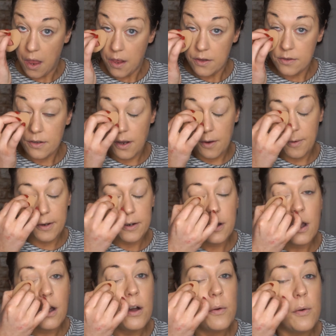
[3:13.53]
So I
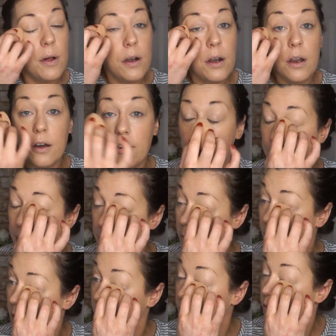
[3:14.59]
know a lot of
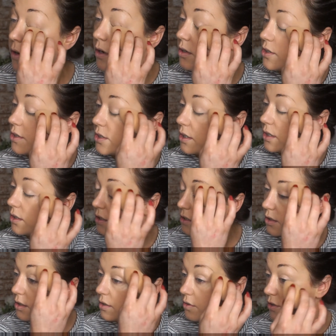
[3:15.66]
people, when I've watched
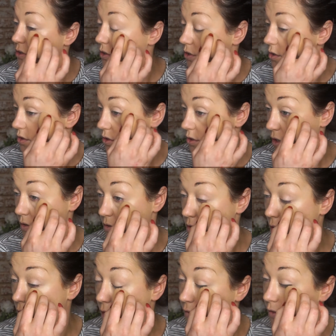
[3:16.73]
your
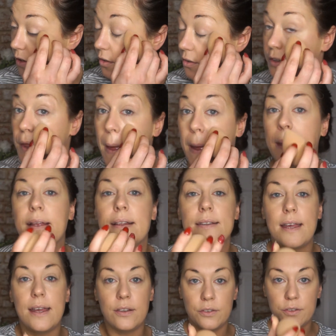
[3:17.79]
tutorials, they
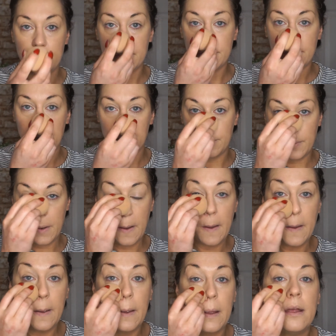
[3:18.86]
tend to do
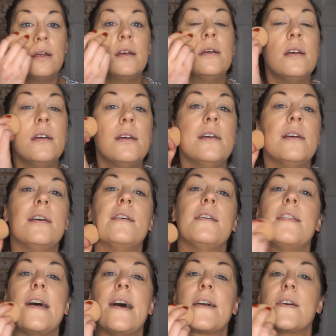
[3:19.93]

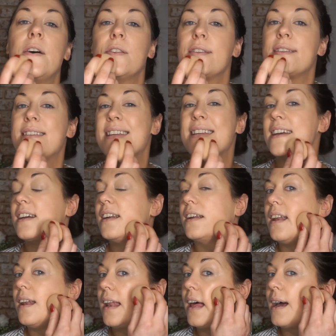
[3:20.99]
their
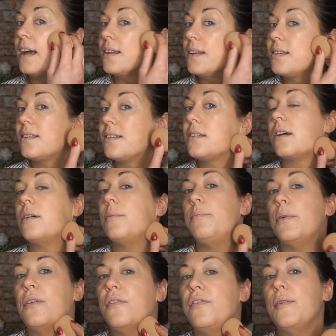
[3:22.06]
concealer last,
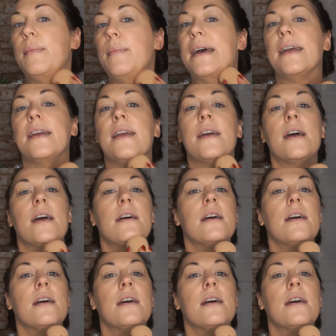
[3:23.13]
but for me